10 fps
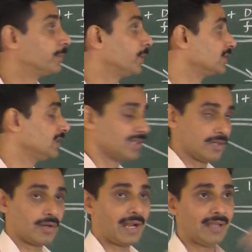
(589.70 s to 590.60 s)

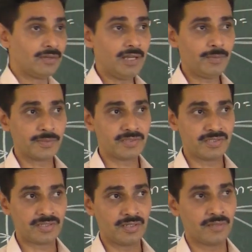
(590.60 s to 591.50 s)
position or angular
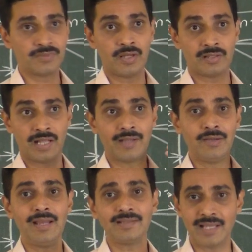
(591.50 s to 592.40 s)
position of the or
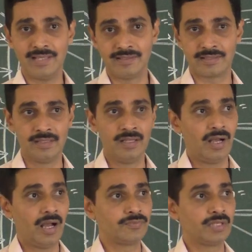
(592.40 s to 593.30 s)
angular size
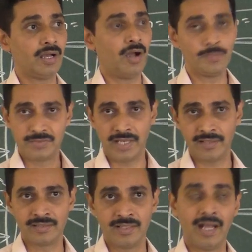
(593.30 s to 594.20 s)
of the
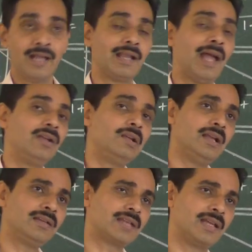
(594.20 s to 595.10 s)
object and
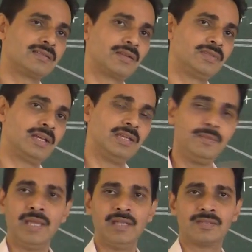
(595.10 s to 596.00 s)
angular size of the
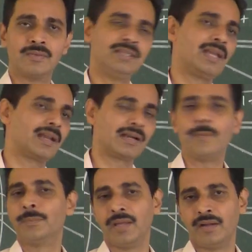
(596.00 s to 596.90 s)
image when they are
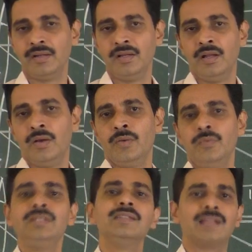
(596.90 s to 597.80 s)
compared,
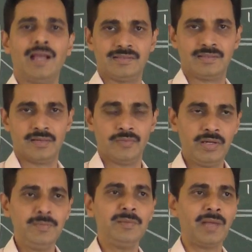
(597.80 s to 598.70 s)
which is larger.
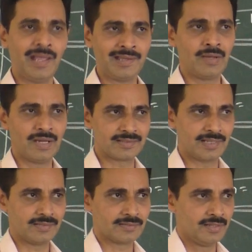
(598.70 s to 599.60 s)
What do you mean by angular
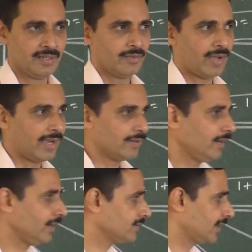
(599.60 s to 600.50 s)
size?
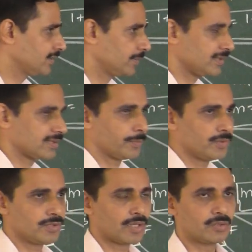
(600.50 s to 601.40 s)
Angular size means,
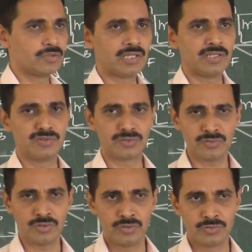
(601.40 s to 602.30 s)
suppose you are looking
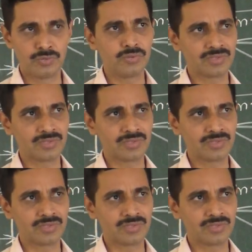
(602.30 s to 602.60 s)
into two